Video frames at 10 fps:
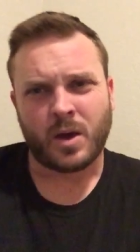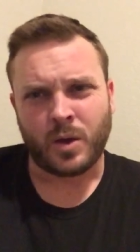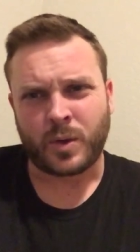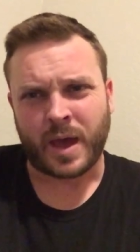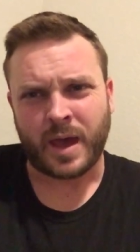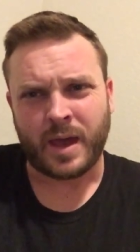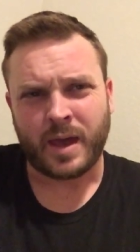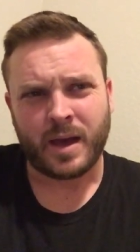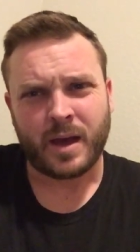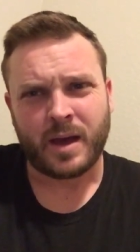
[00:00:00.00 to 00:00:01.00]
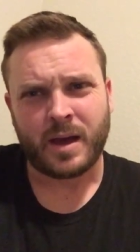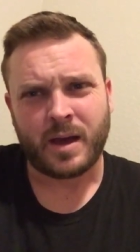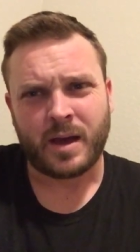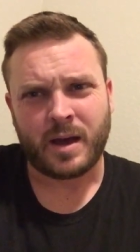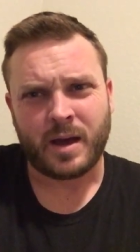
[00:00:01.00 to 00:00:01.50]
Okay.
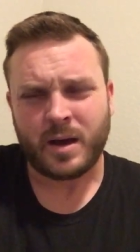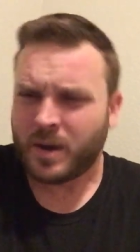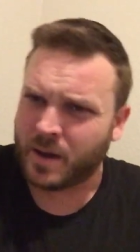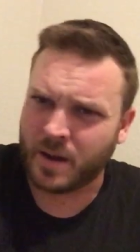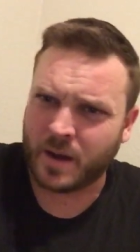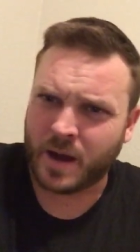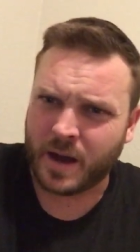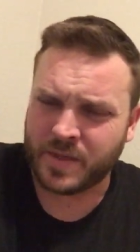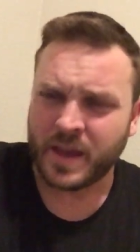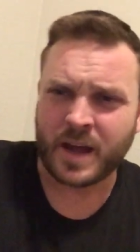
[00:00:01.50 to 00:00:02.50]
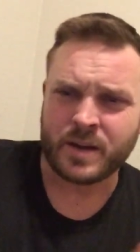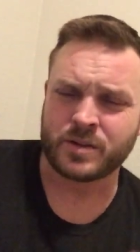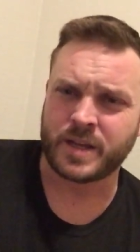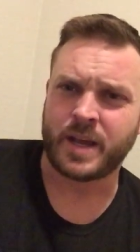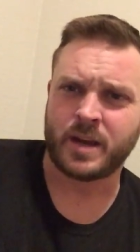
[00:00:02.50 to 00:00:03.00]
I think I
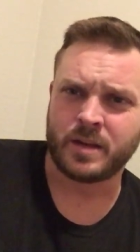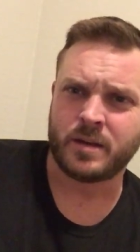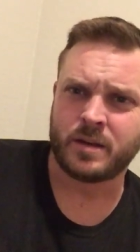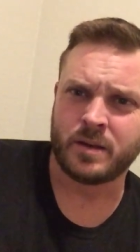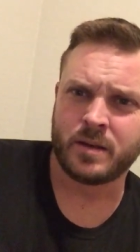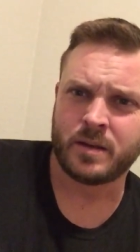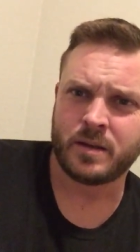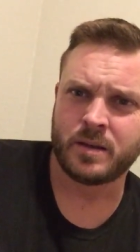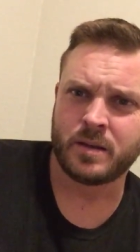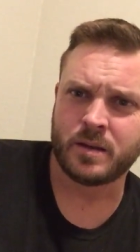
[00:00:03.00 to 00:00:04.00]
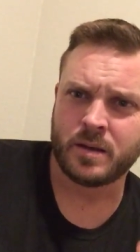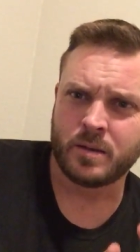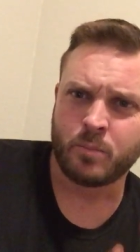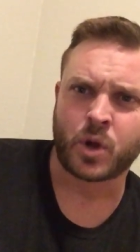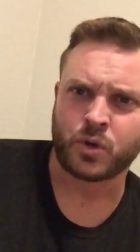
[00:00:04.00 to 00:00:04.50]
understand
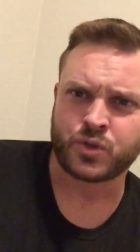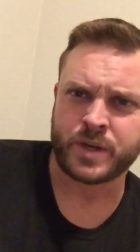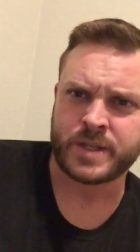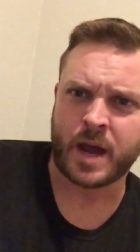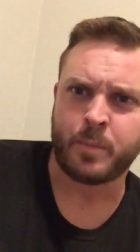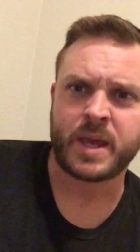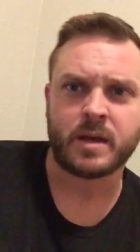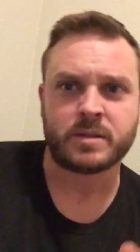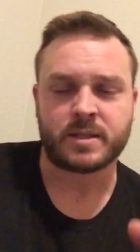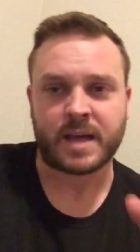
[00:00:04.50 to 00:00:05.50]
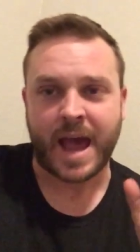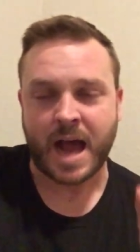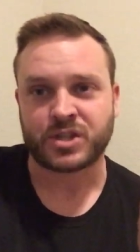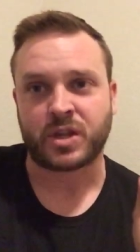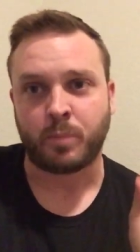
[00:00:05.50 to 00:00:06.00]
Merkle trees now because it's a
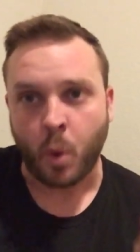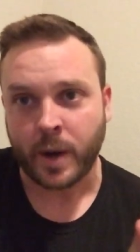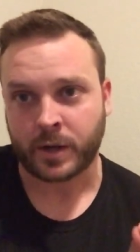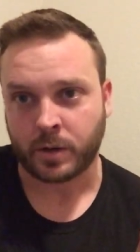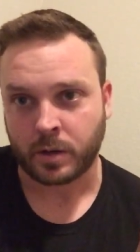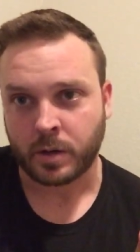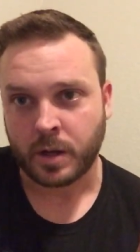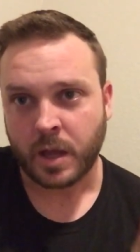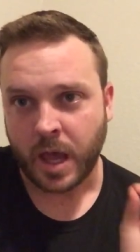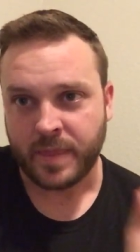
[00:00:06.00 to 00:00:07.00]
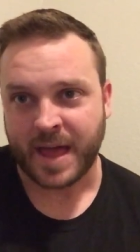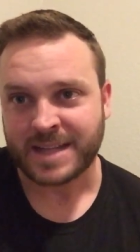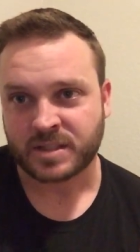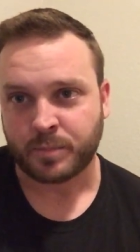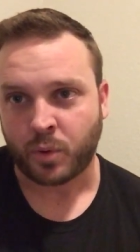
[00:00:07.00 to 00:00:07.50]
hash of the pointer, and
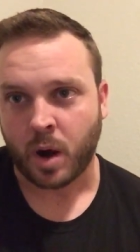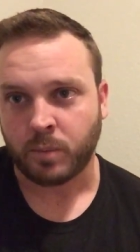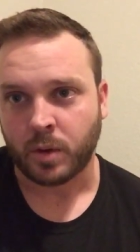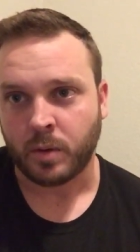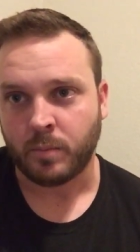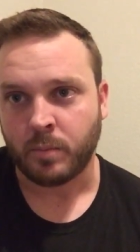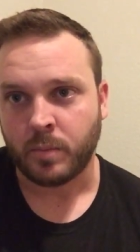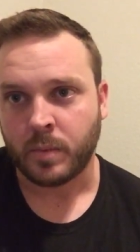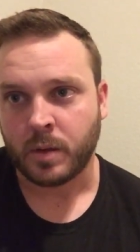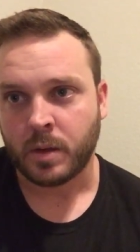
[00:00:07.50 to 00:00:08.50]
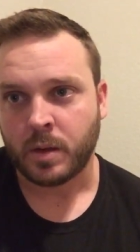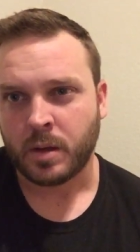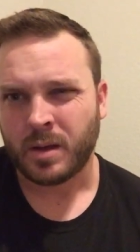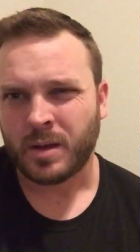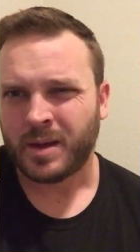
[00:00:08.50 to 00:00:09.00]
that's the problem.
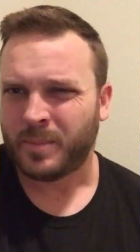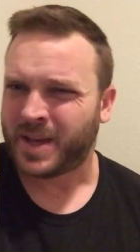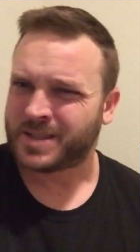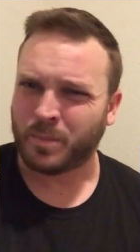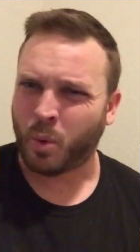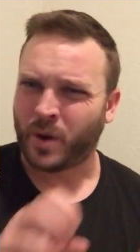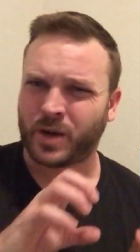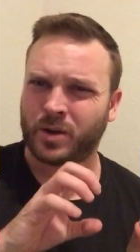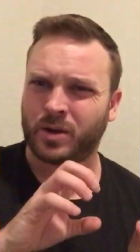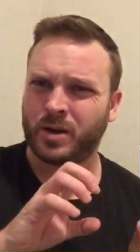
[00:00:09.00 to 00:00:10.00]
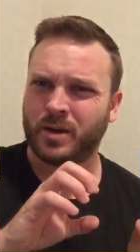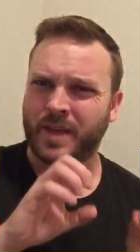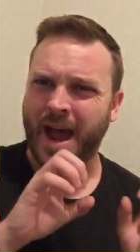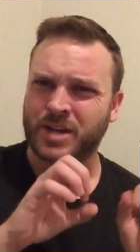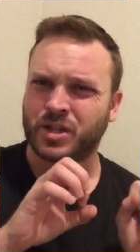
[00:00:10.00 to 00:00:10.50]
Because the
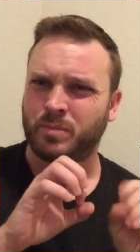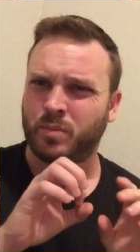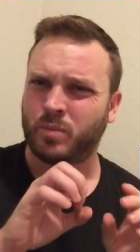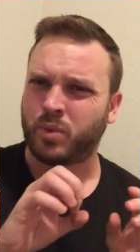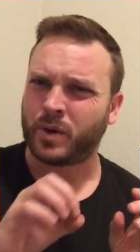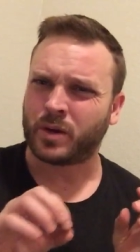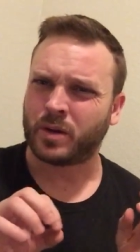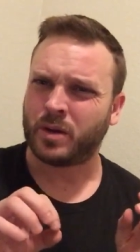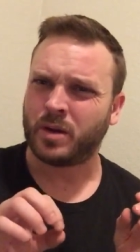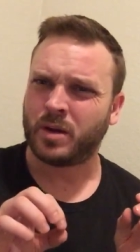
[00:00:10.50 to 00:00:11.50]
hash of the pointer.